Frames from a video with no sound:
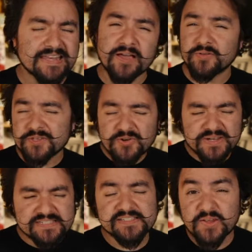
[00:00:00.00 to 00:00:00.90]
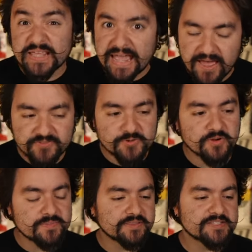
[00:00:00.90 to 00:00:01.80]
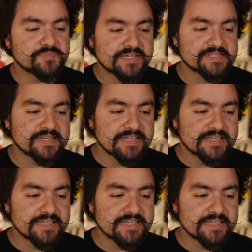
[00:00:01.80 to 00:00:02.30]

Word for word: Now, you don't necessarily have to worry about this because